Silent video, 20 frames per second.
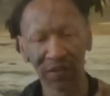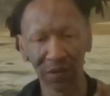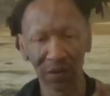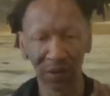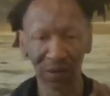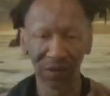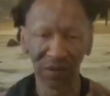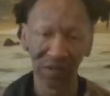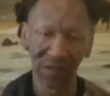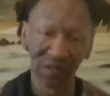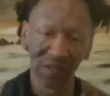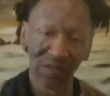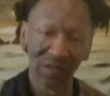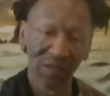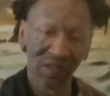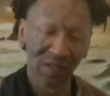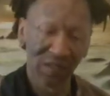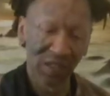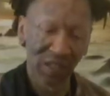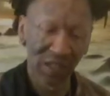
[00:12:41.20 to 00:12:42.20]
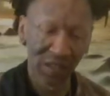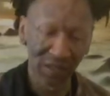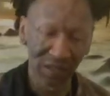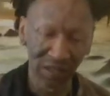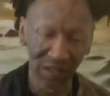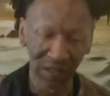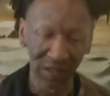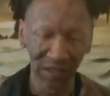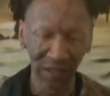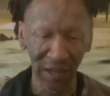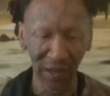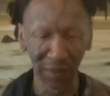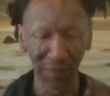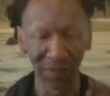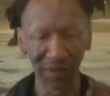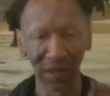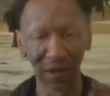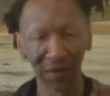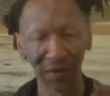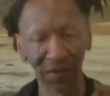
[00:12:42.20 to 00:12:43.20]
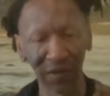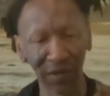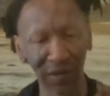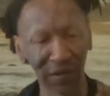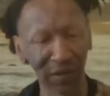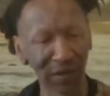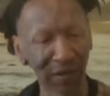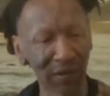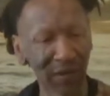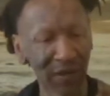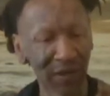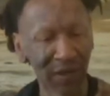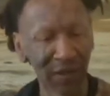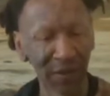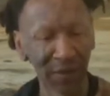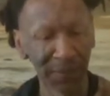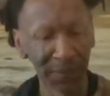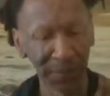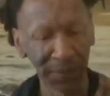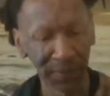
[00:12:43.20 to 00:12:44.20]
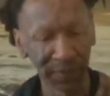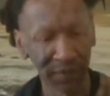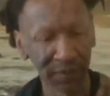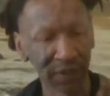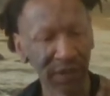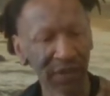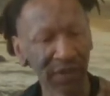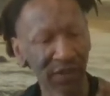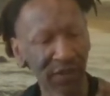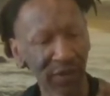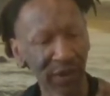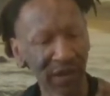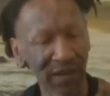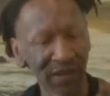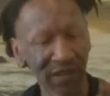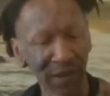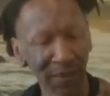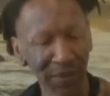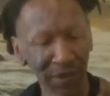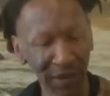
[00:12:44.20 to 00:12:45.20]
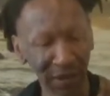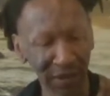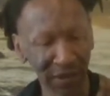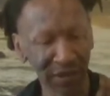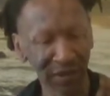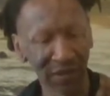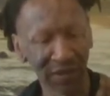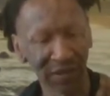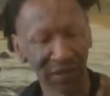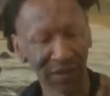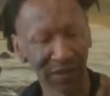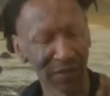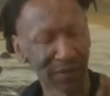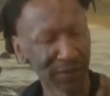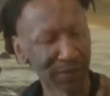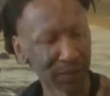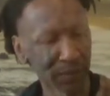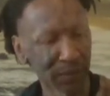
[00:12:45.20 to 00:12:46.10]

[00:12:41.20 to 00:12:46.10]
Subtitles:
So let's take these items out of here and try something else.